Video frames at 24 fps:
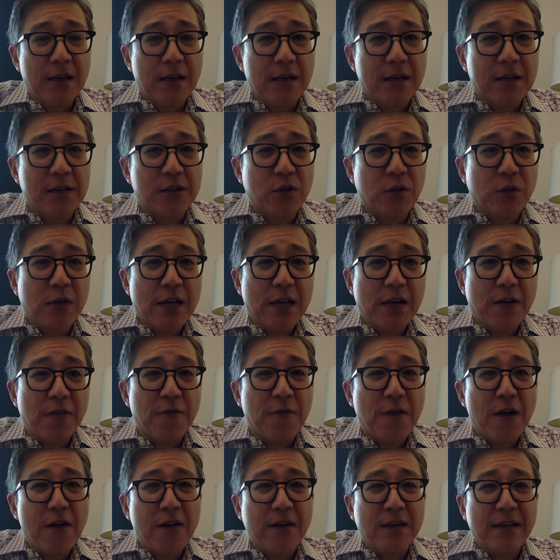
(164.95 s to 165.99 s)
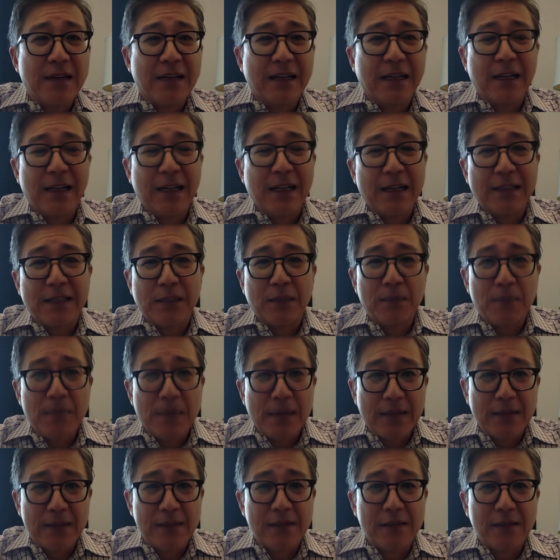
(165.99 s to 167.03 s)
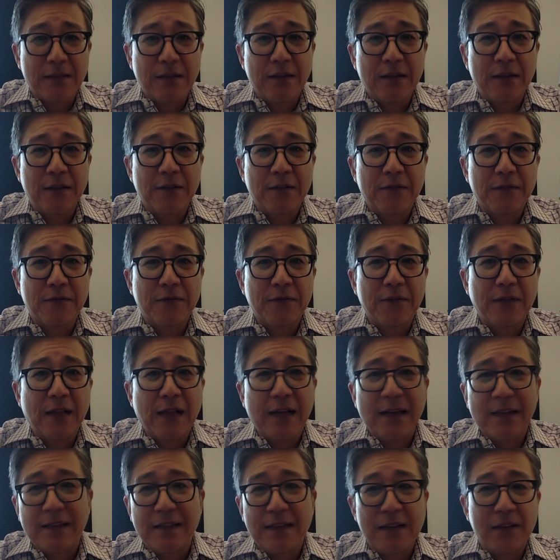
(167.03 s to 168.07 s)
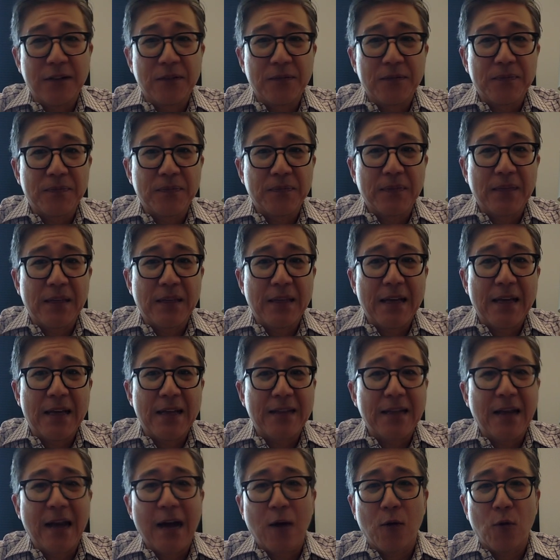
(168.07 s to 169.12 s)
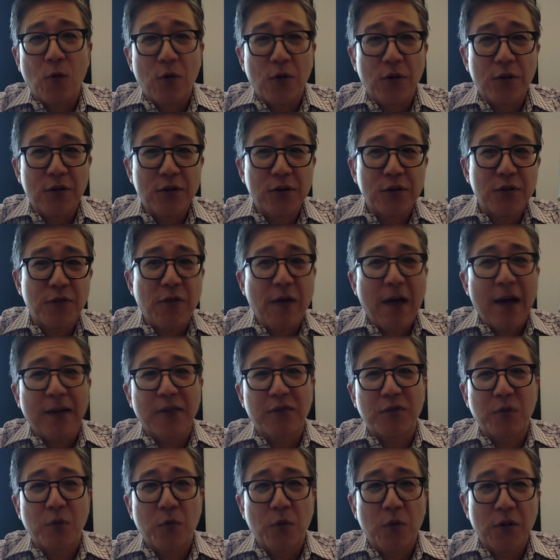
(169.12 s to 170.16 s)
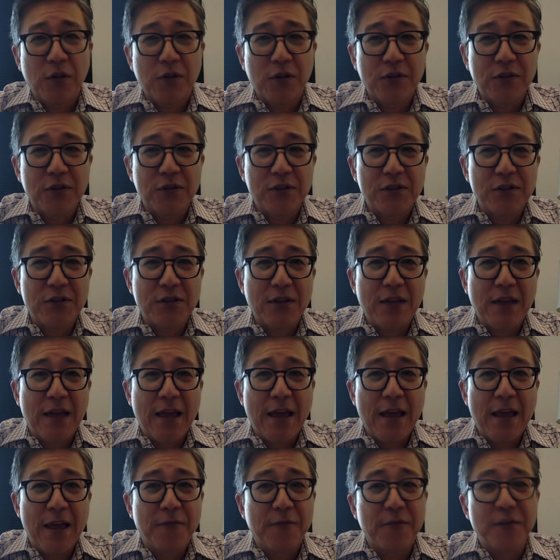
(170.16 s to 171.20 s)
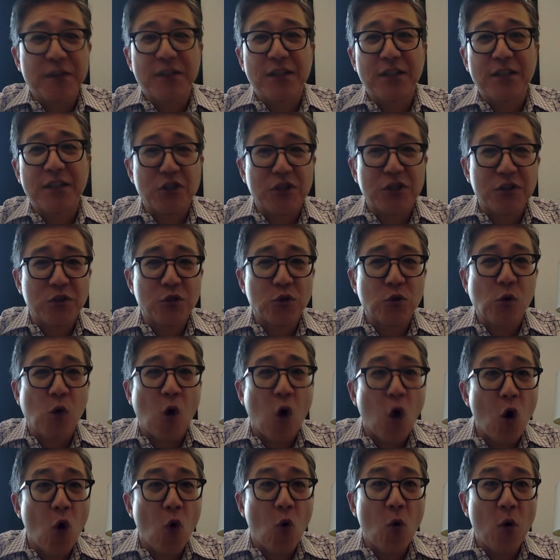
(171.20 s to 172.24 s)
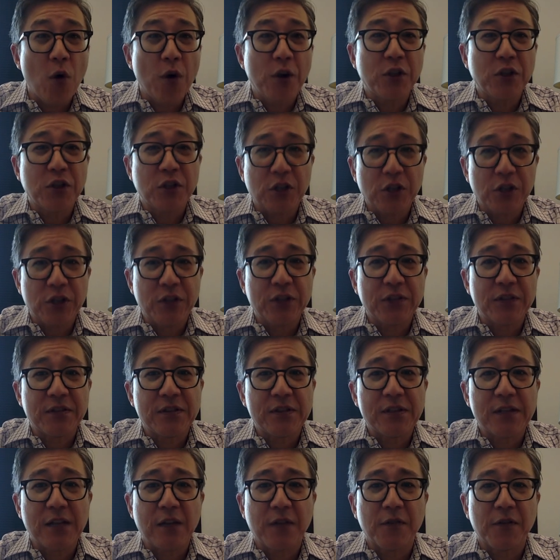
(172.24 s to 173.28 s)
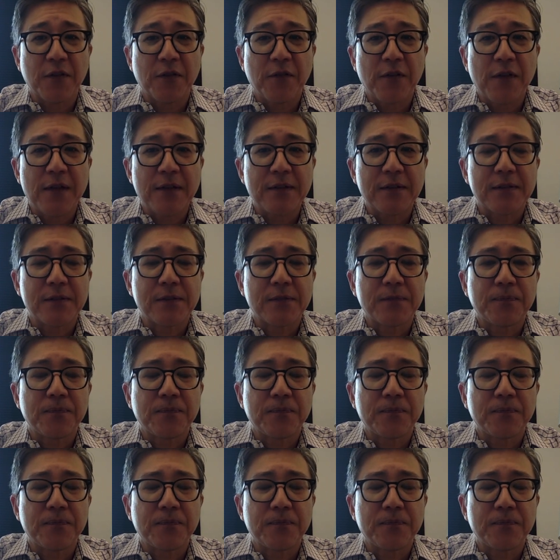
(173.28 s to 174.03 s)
And so he had a very eclectic mix of clientele. He had dock workers, factory workers, and physicians who all wanted to learn self defense.